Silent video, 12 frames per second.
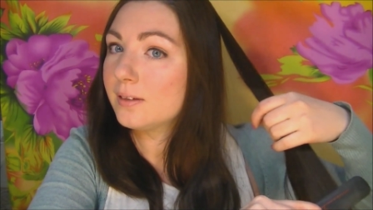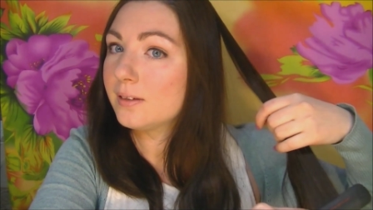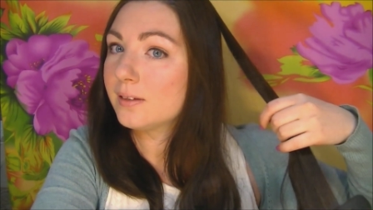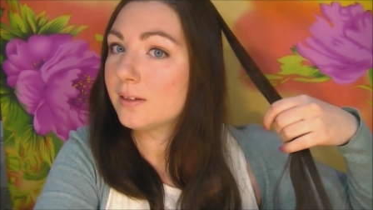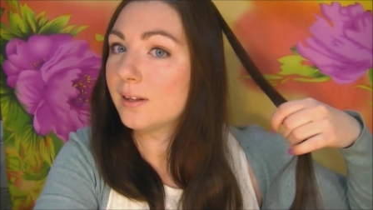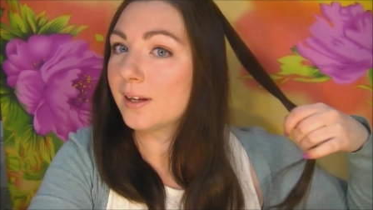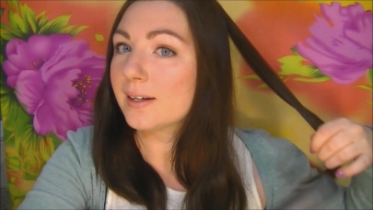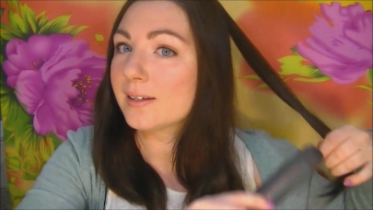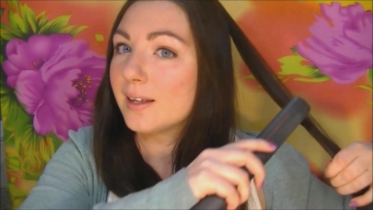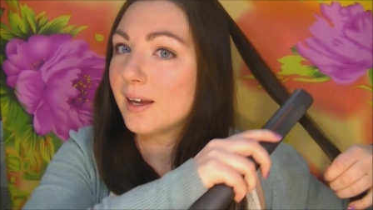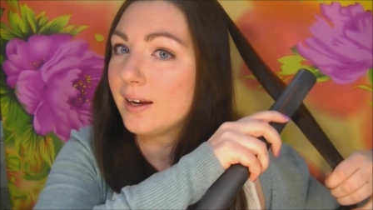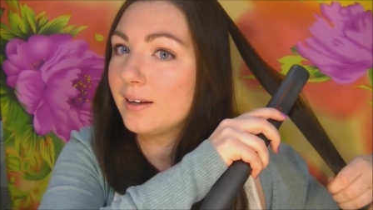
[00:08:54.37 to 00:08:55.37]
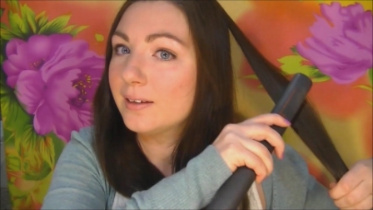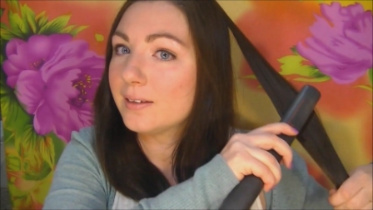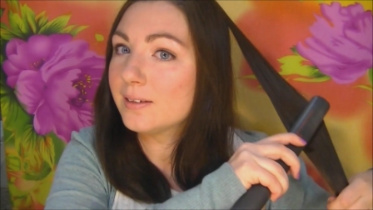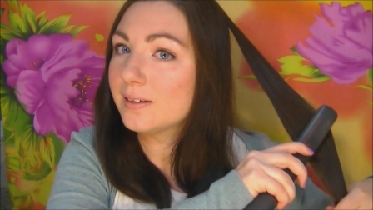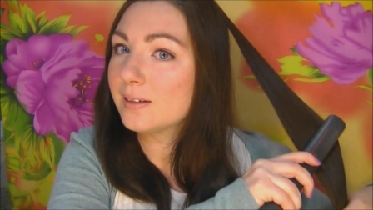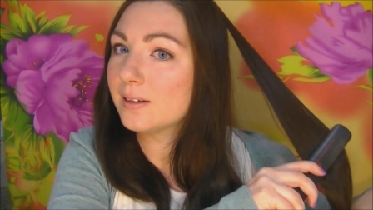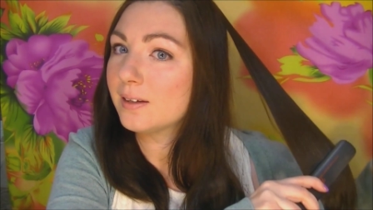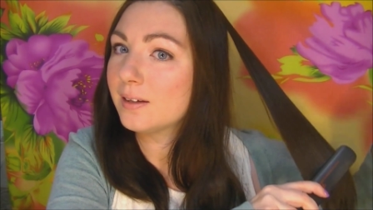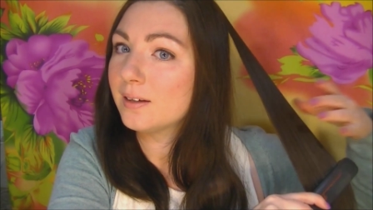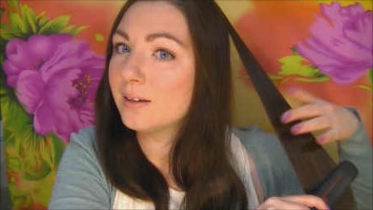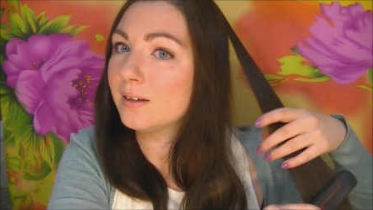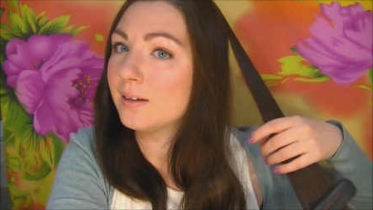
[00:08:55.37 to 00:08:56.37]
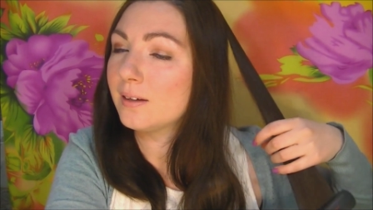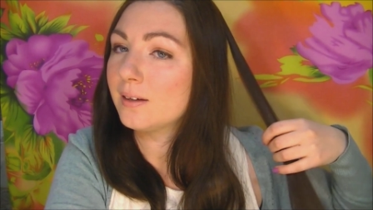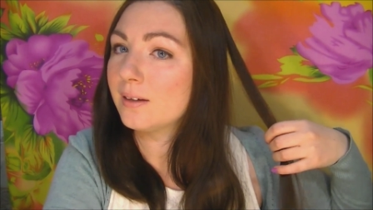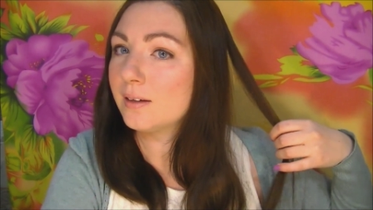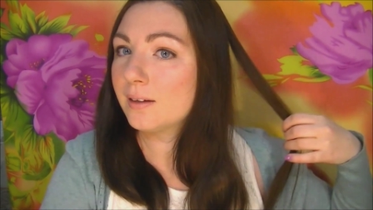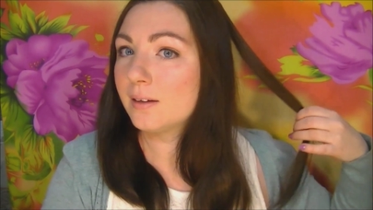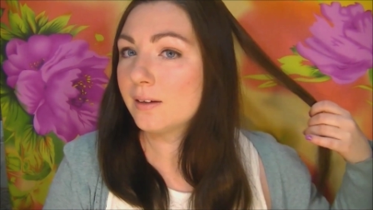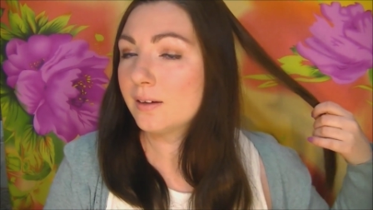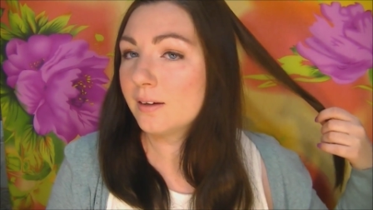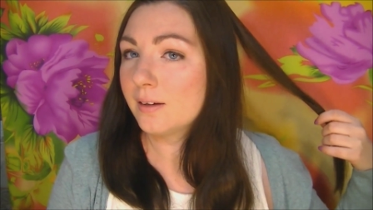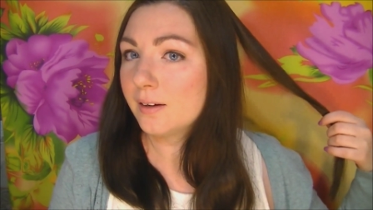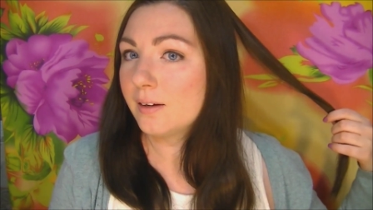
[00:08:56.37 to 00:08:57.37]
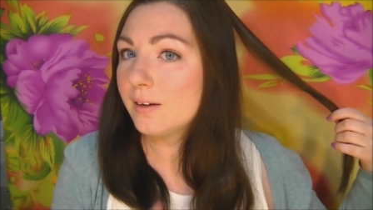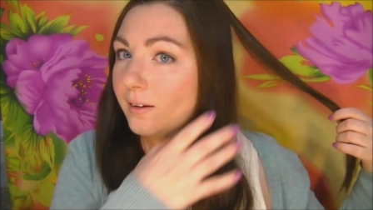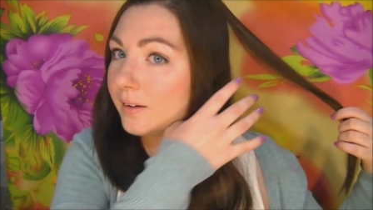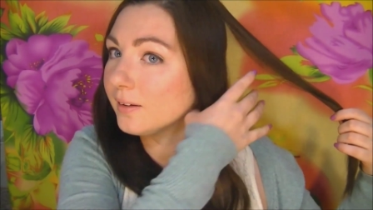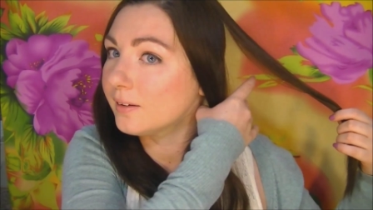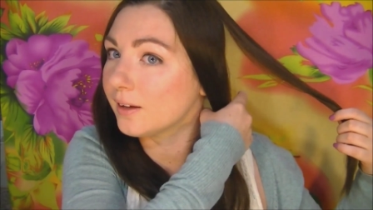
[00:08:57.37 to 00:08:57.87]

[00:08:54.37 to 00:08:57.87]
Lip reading: till I get to the end, and